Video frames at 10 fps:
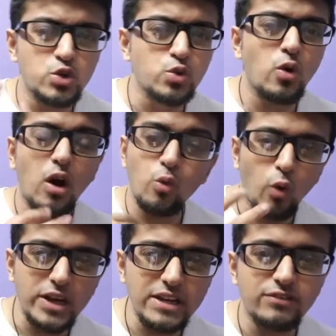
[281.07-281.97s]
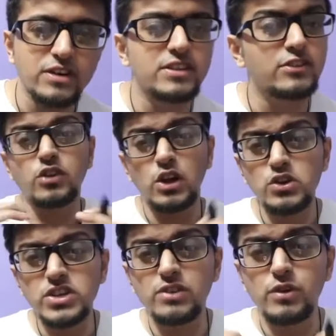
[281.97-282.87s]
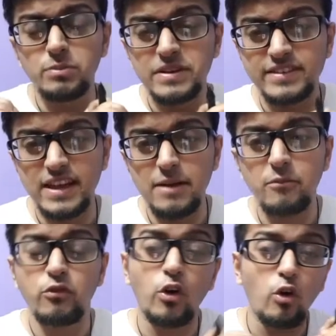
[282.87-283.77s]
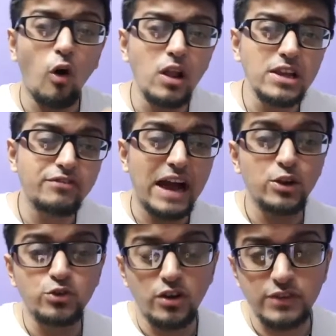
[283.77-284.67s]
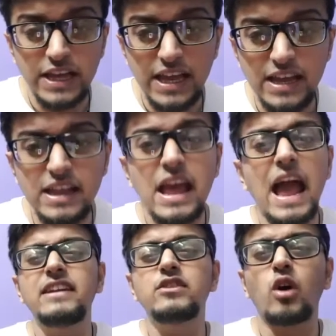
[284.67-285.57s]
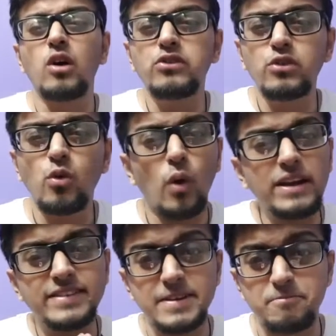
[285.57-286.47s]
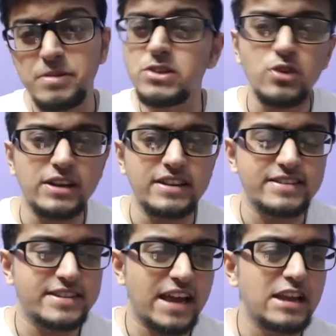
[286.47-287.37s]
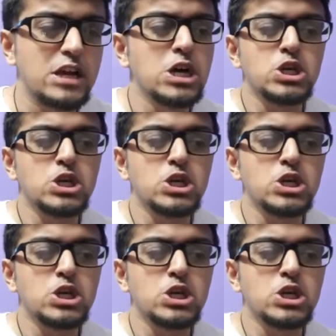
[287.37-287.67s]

2 or whatever, the solution will be same for all the values of the n and is also quite simple to understand.